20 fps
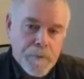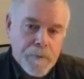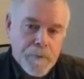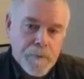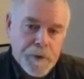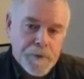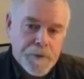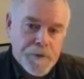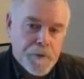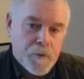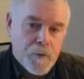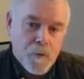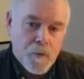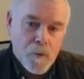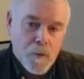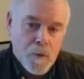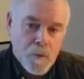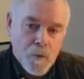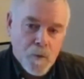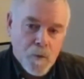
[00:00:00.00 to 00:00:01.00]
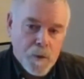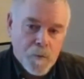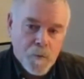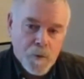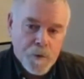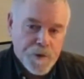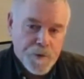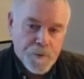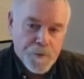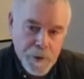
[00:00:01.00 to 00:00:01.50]
things,
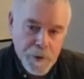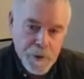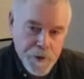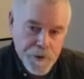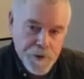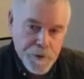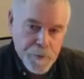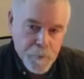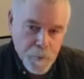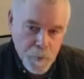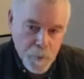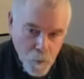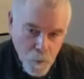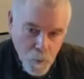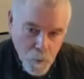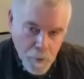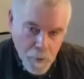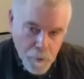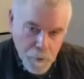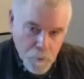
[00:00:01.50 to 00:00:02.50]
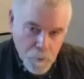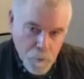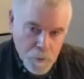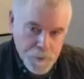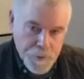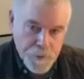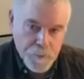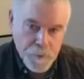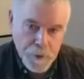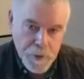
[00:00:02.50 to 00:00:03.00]
what's the relationship with water,
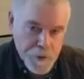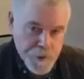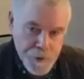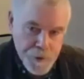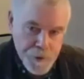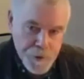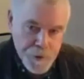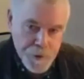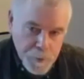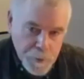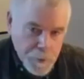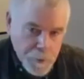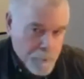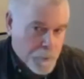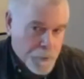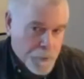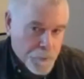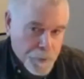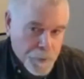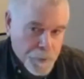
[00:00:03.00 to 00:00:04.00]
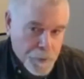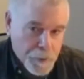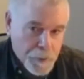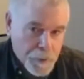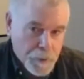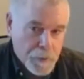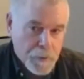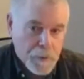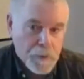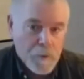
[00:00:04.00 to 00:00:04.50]
what's the relationship with
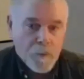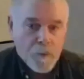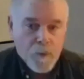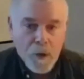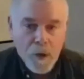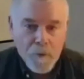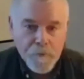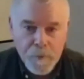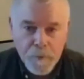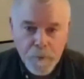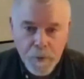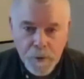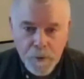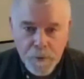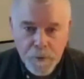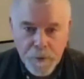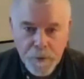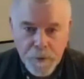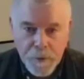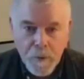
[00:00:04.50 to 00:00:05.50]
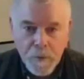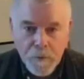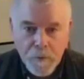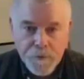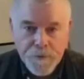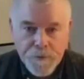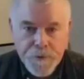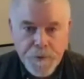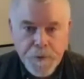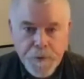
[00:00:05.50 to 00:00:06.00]
community, profitability, all
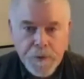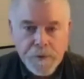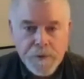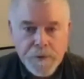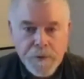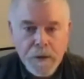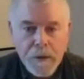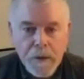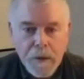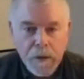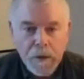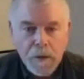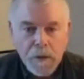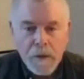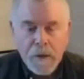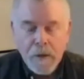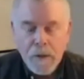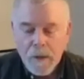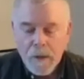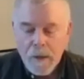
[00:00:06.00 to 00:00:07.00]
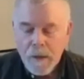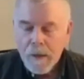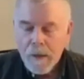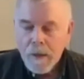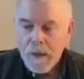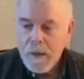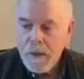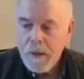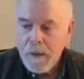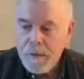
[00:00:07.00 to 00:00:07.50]
those things.
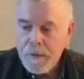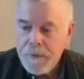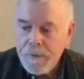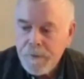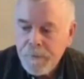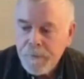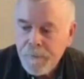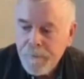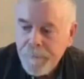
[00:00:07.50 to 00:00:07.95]
And